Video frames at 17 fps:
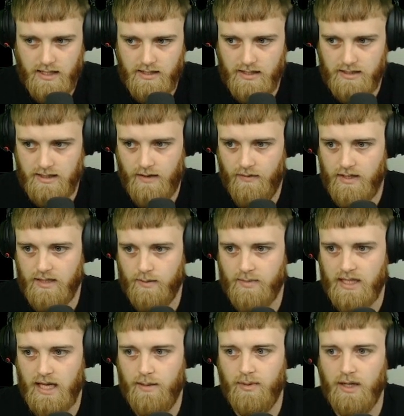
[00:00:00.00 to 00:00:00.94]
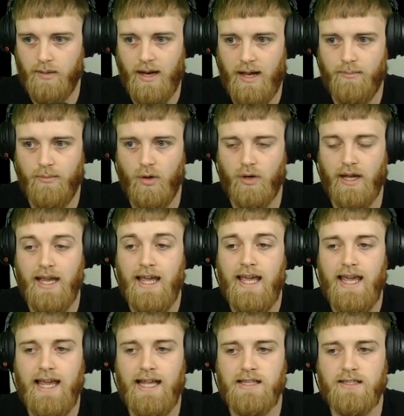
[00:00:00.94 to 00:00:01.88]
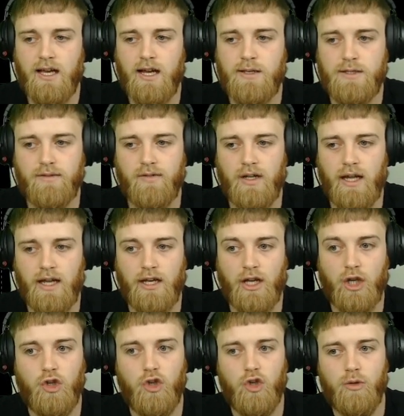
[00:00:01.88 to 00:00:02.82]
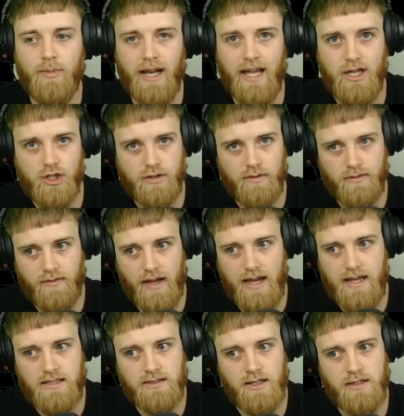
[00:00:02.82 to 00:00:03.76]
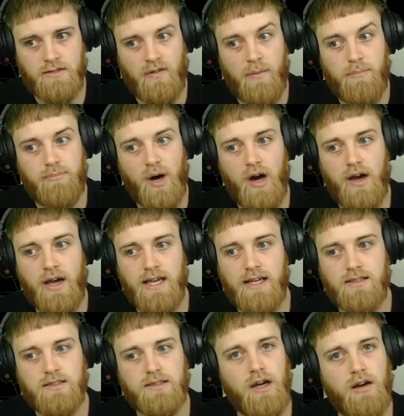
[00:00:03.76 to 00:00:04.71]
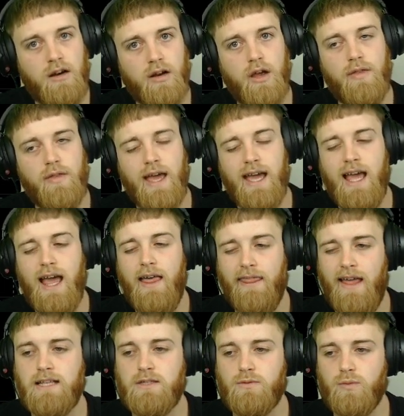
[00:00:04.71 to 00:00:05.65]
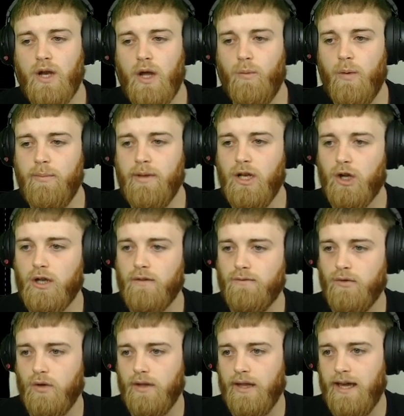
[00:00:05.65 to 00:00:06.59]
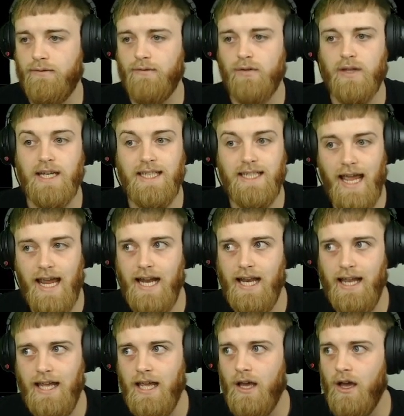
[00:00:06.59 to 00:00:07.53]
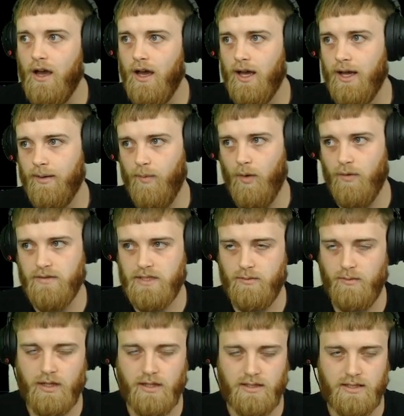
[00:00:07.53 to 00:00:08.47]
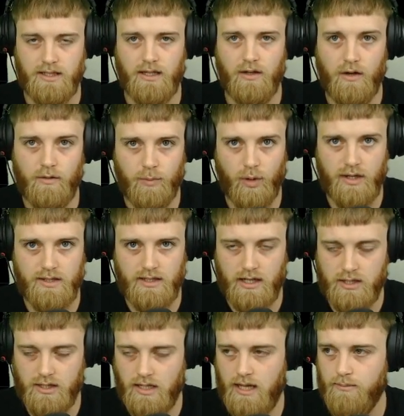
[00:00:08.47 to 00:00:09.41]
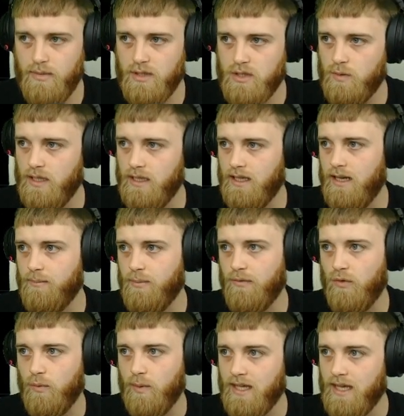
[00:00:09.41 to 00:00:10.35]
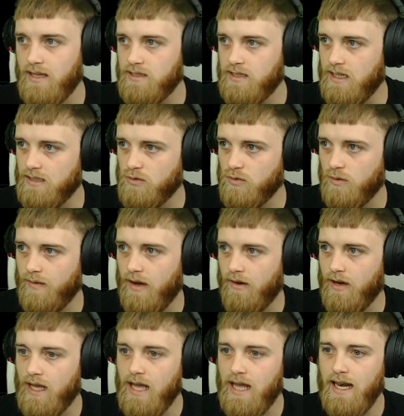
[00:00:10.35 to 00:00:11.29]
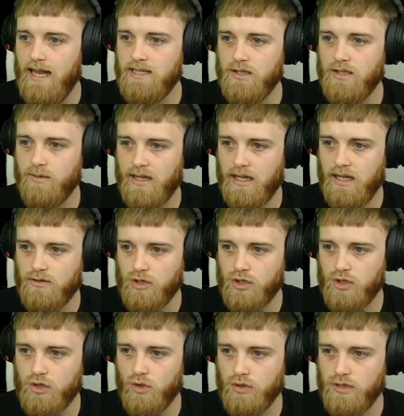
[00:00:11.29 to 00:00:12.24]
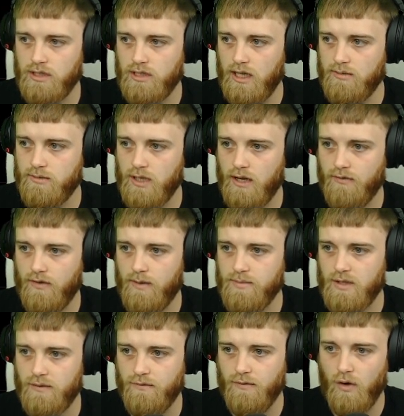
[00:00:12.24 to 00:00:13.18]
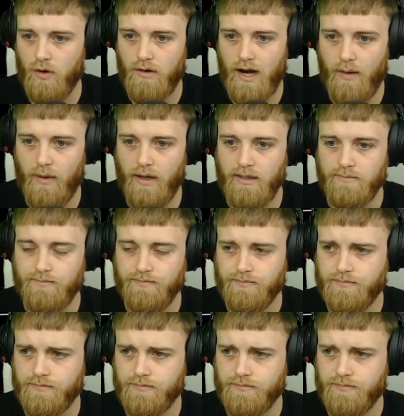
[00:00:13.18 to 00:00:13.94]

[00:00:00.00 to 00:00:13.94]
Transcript: here. So that's definitely something to keep in your back pocket in terms of an accumulation phase, in terms of a buying scenario there. That's what I would be looking for there for the daily. Obviously, we're going to see a lot of price action in between that before we get to that sort of area. Let's jump down to the shorter term timeframes, the 4-hour.